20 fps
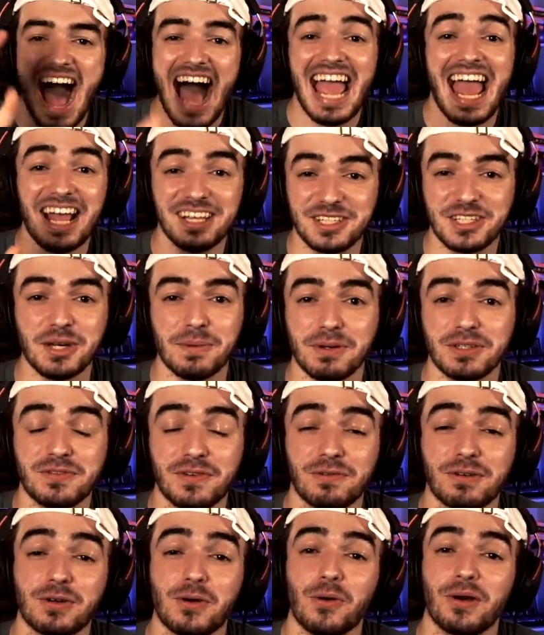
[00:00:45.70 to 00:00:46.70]
I had so
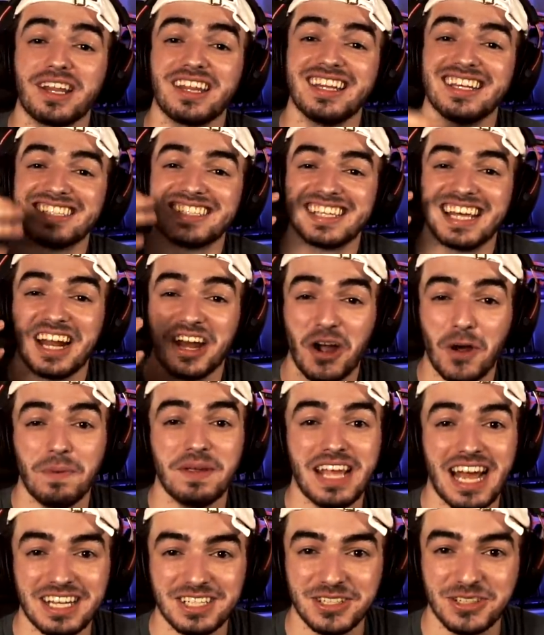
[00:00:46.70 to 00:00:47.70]
much fun recording this and I
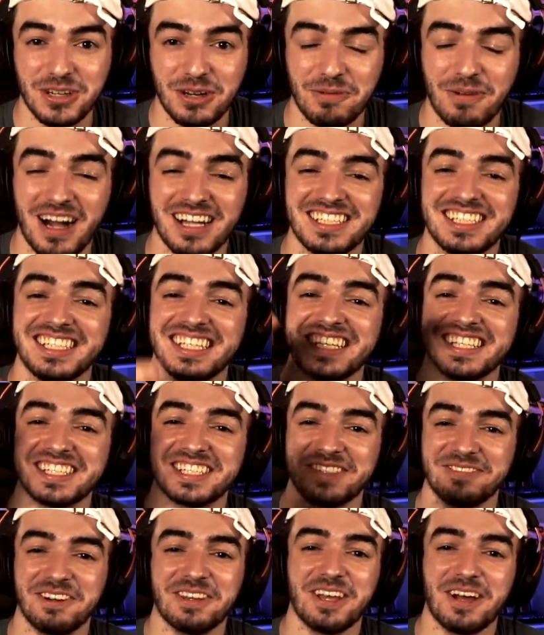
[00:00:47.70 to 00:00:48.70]
hope you guys enjoy watching it.
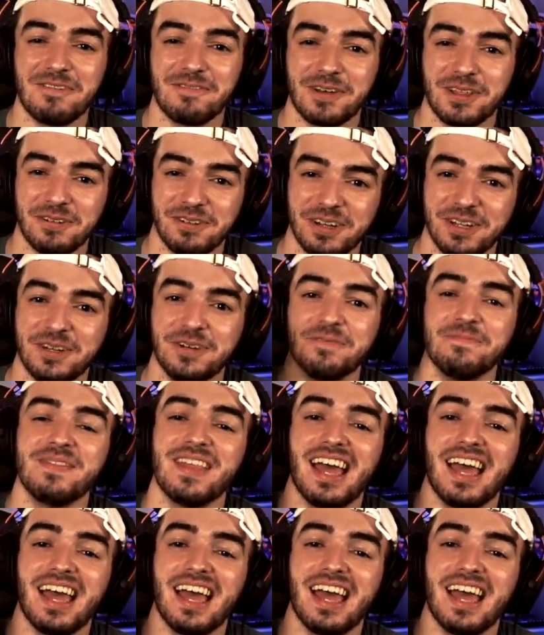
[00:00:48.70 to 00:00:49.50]
So without further ado,